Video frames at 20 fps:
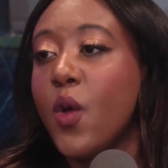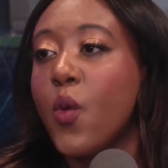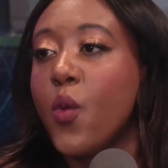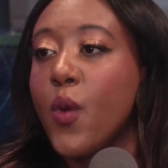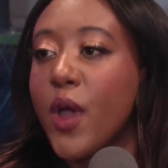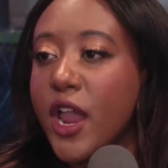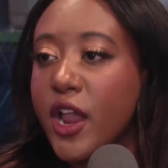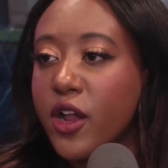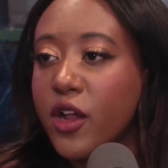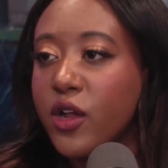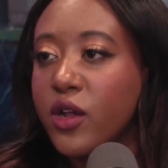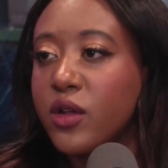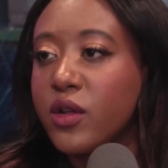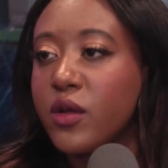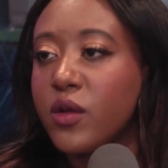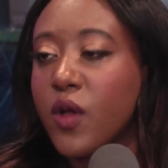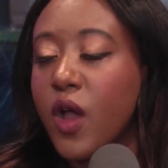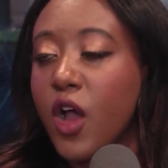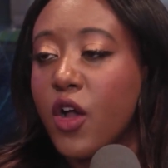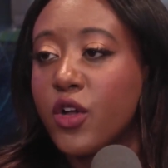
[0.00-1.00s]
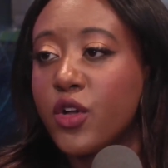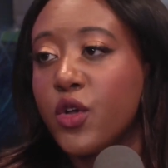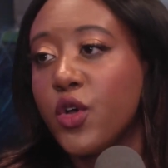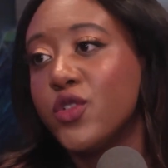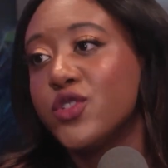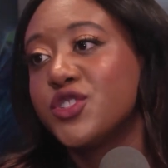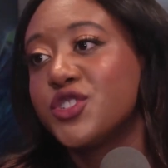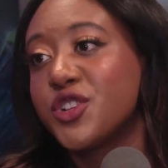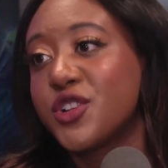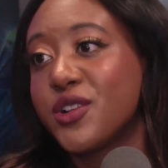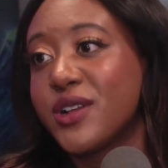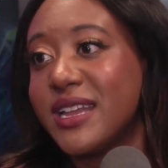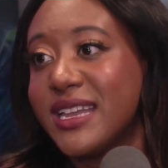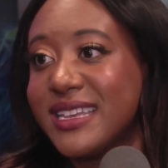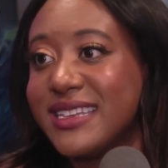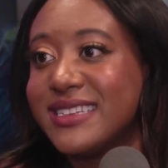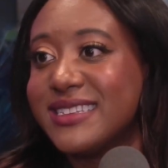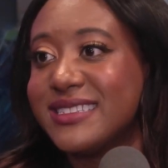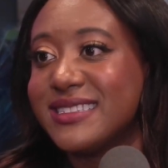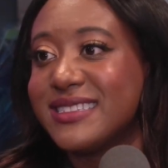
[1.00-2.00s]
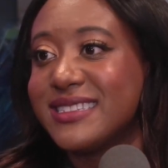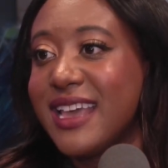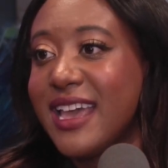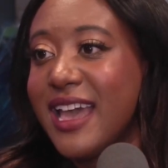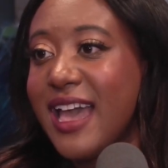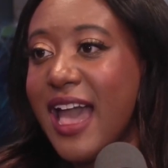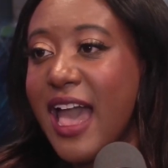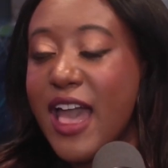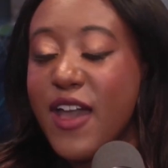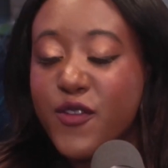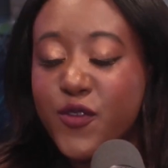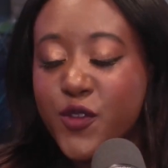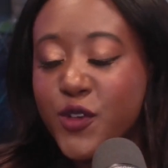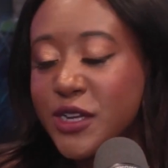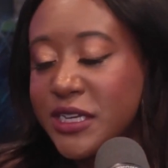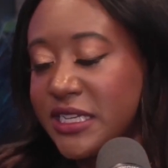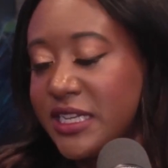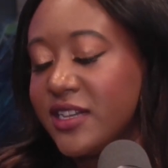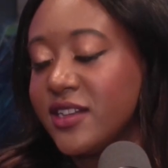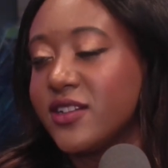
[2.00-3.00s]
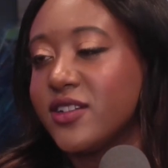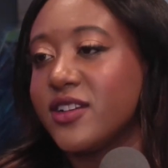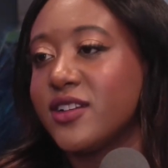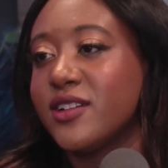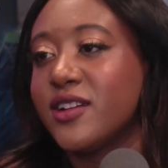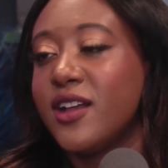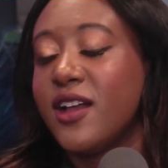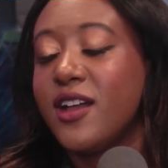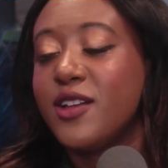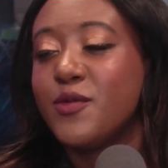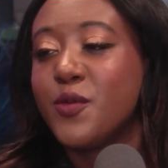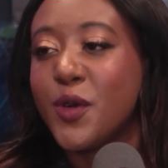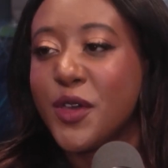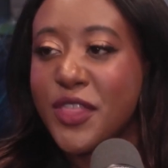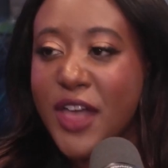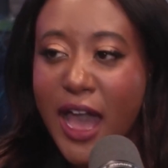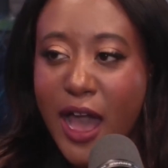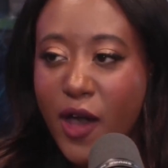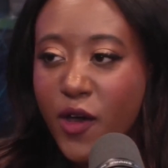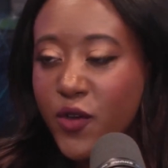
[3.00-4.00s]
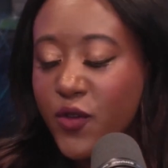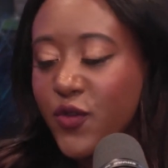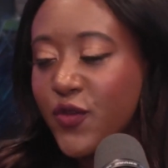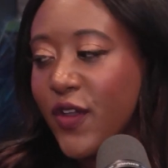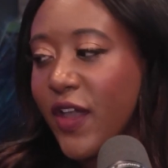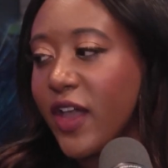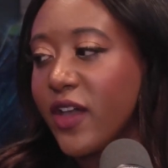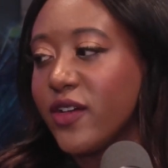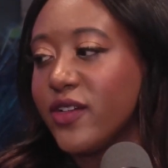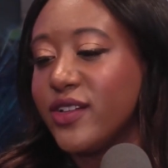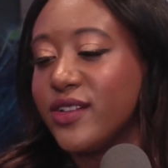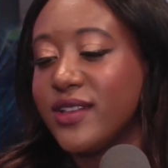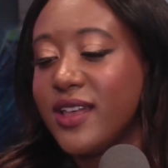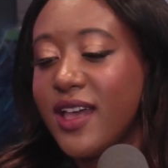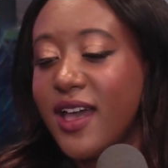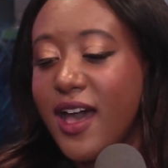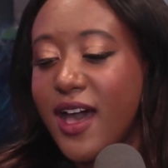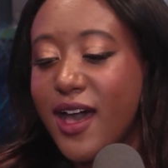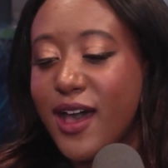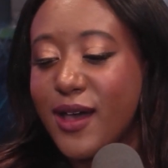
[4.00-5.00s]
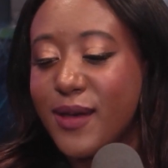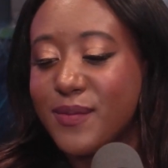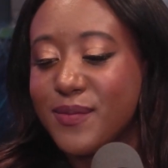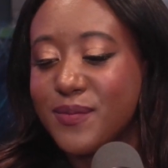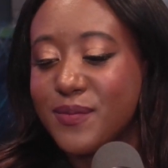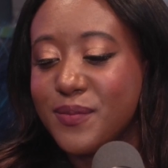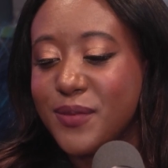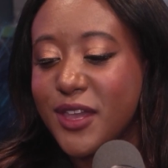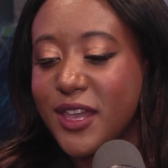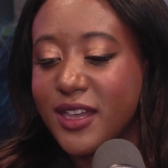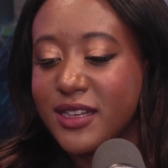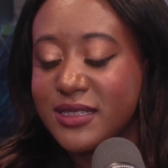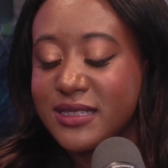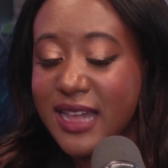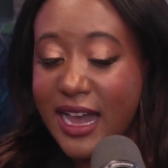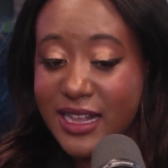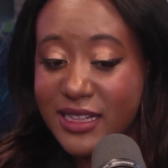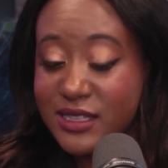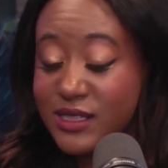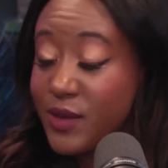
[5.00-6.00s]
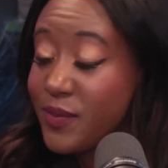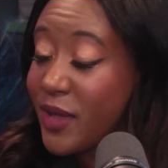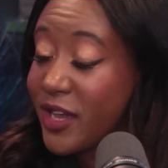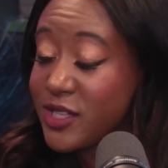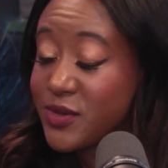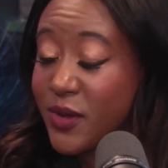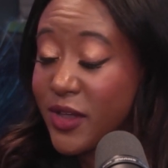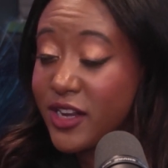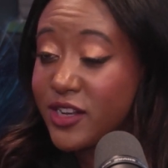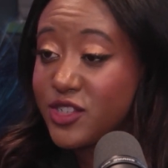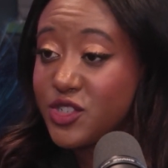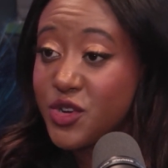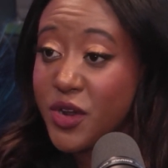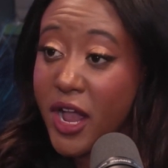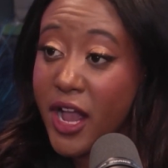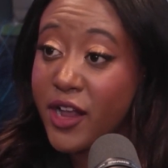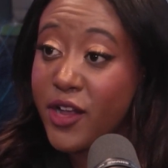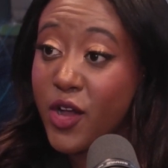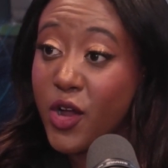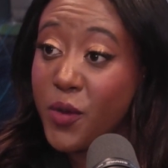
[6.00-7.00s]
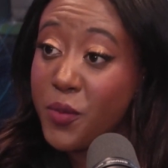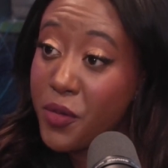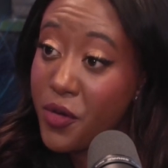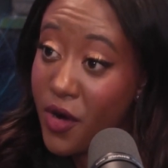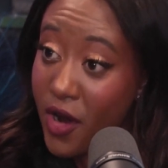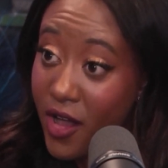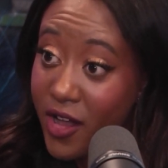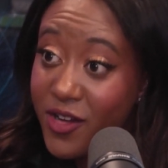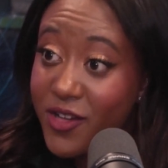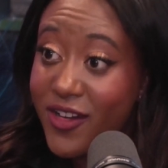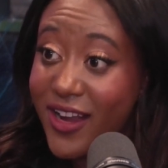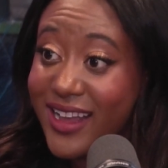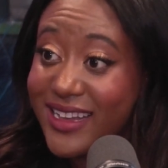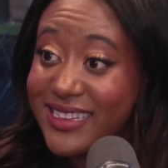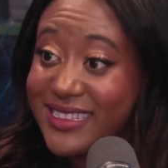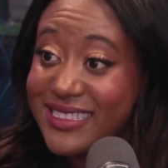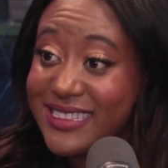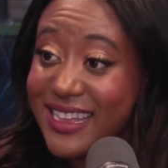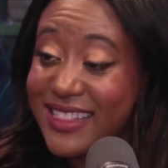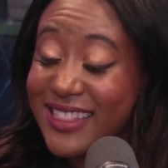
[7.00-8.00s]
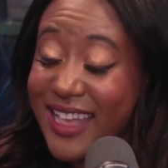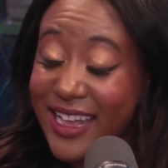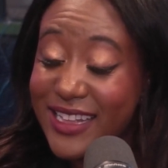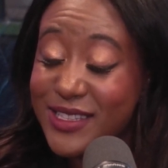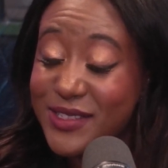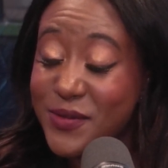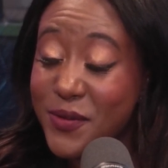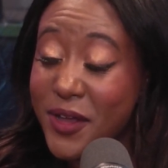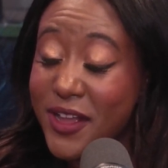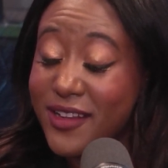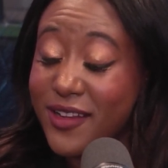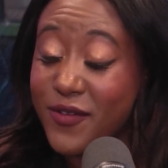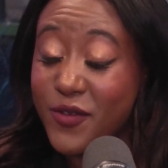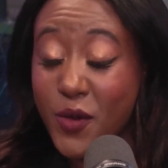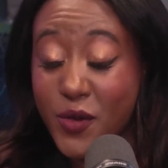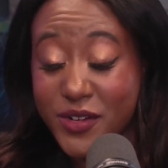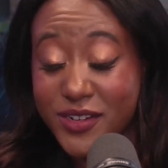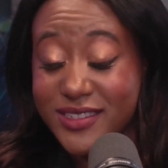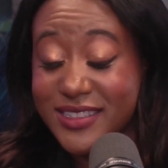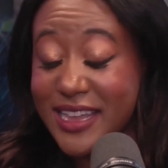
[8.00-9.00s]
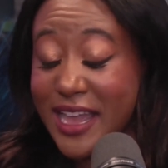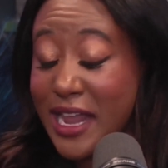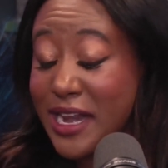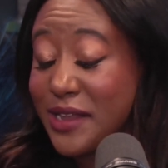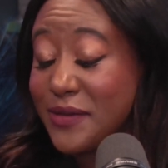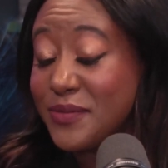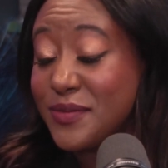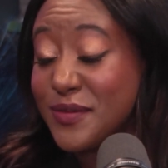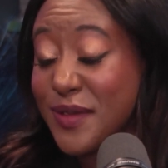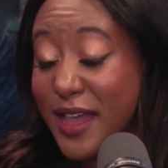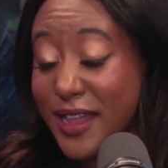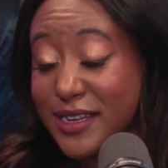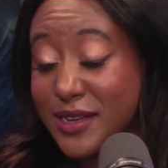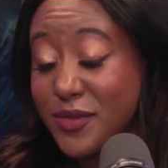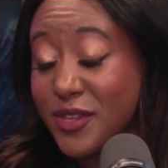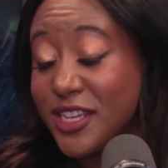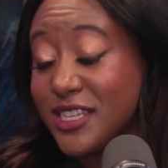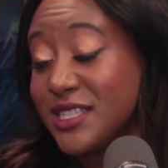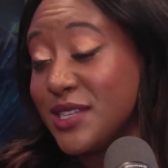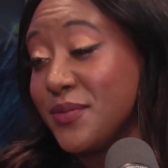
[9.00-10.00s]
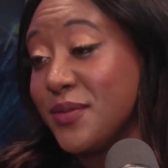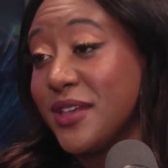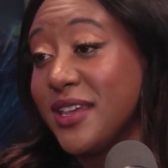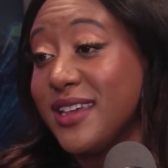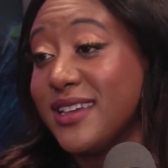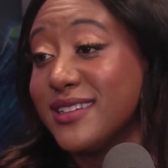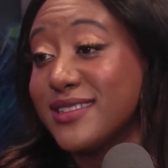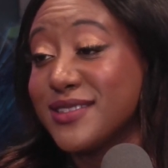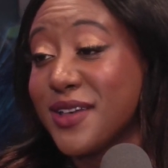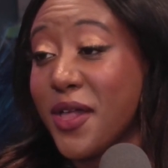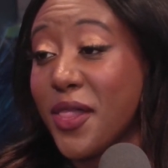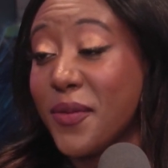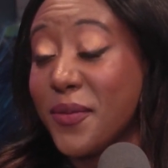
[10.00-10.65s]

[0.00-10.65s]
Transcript: where our culture is every year without fail, because that's the best way to track our progress. And that's what, of course, the NAACP is all